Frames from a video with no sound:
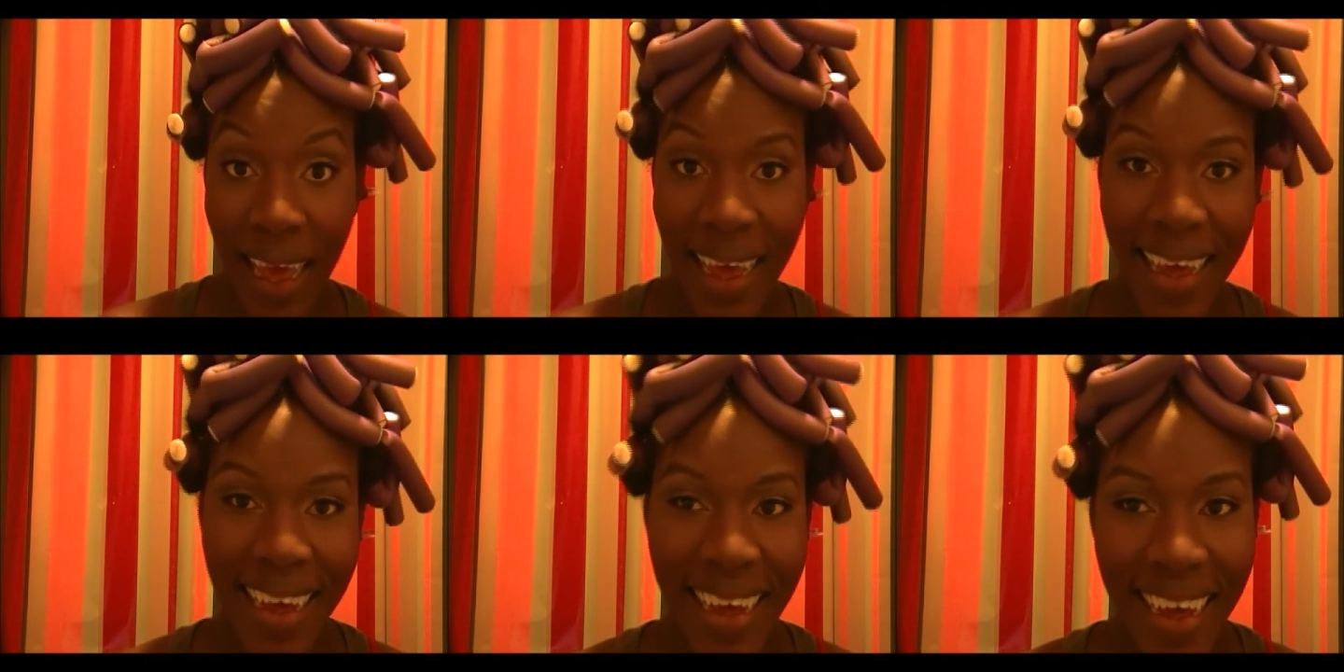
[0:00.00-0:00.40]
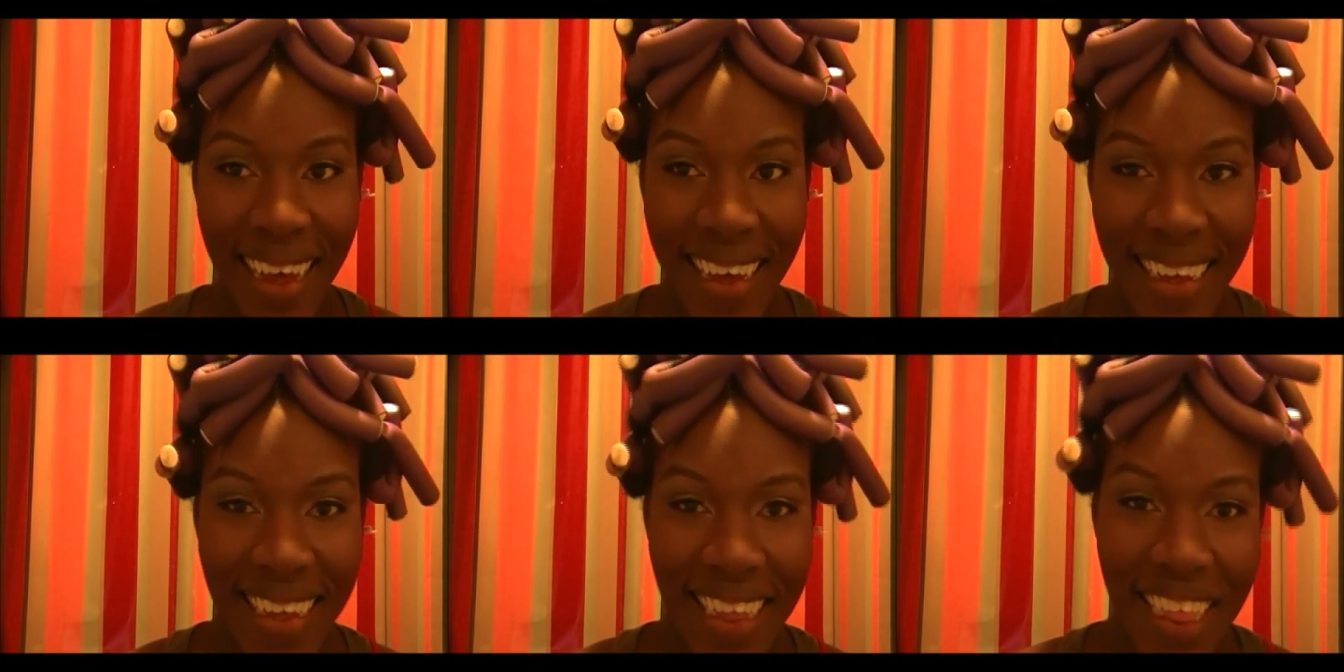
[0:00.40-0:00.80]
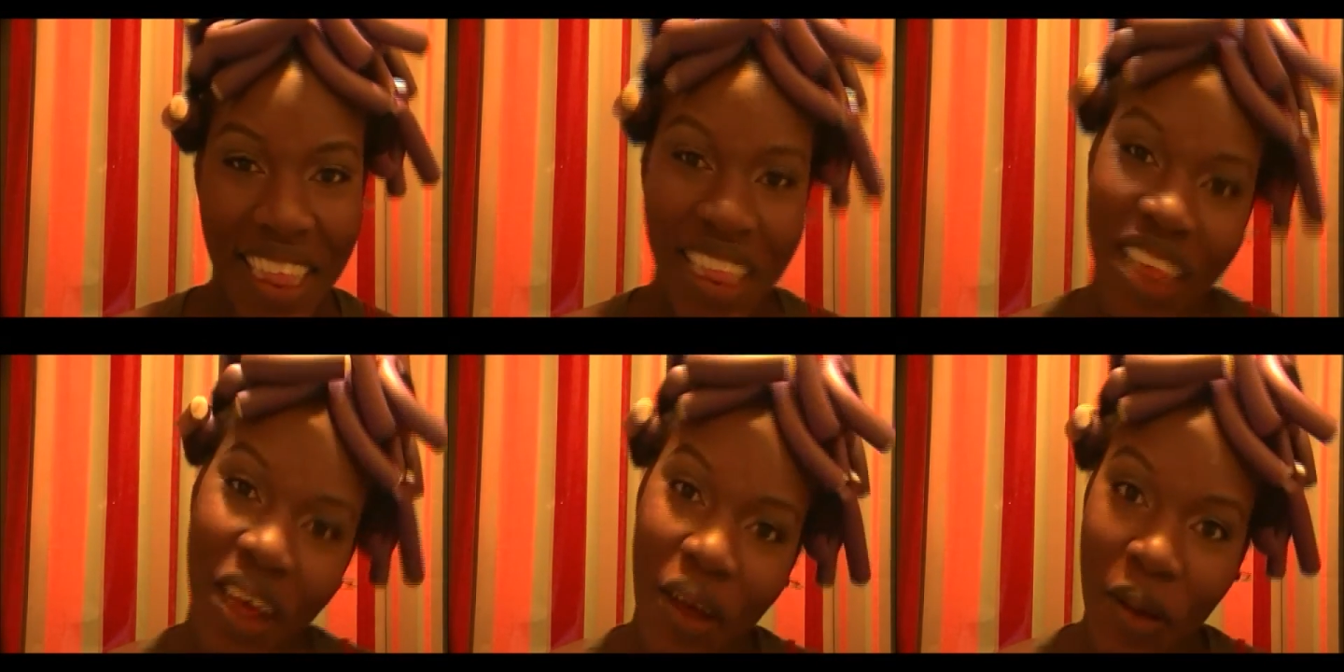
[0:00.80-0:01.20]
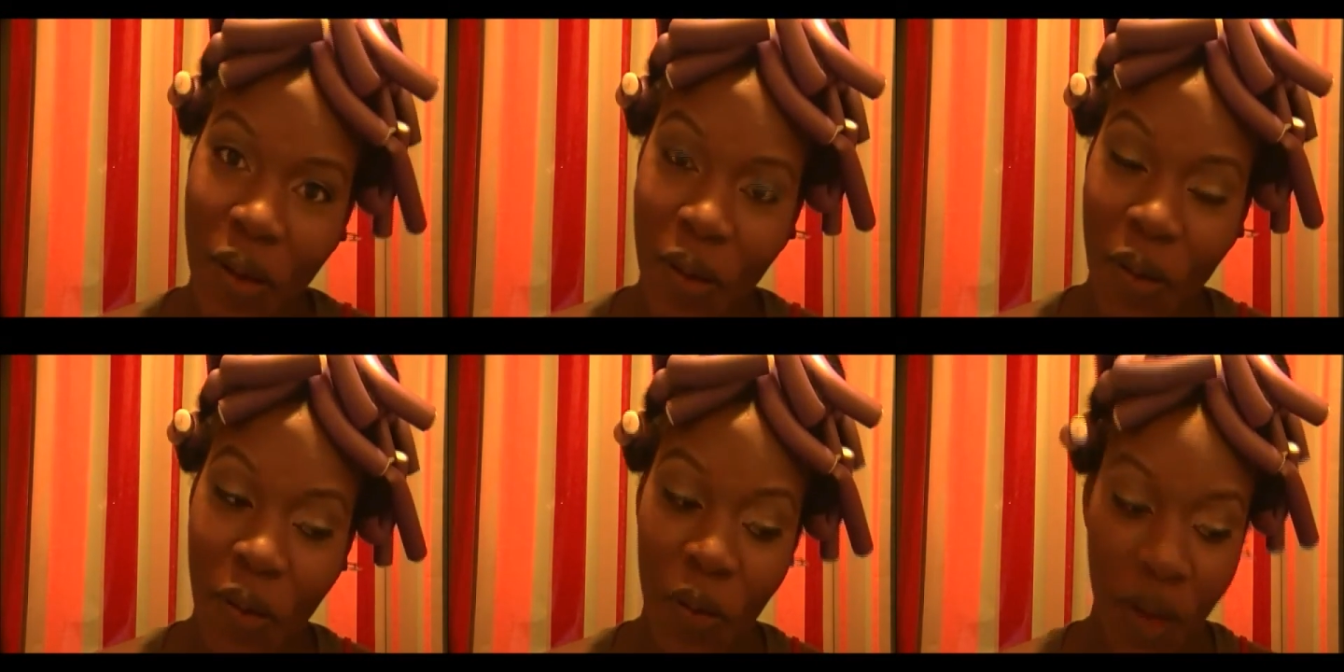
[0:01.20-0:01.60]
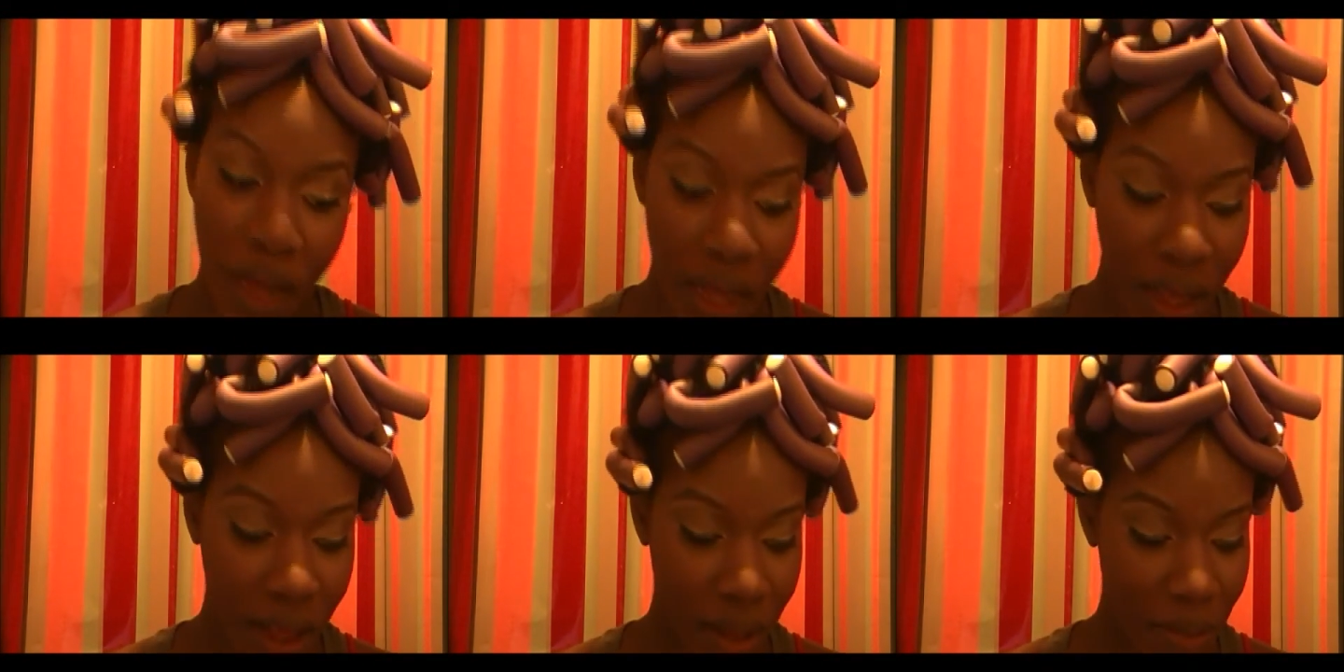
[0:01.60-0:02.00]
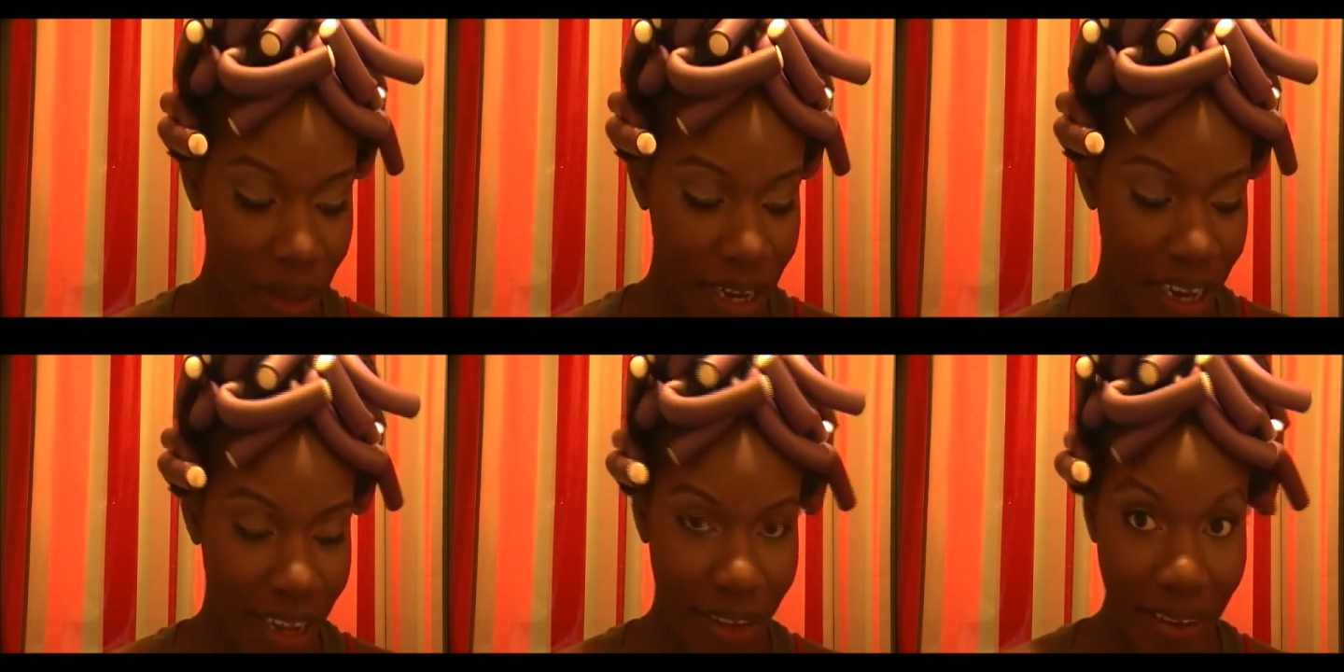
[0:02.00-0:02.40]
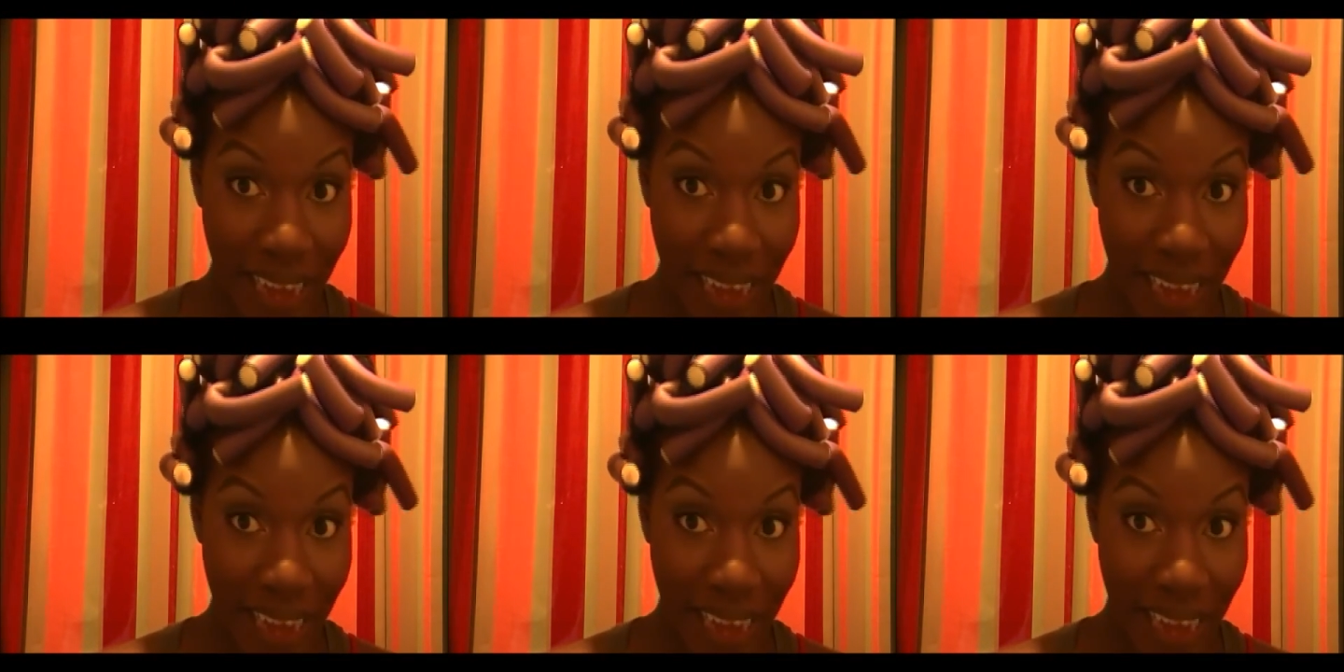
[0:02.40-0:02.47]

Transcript: Hey guys, so I'm gonna go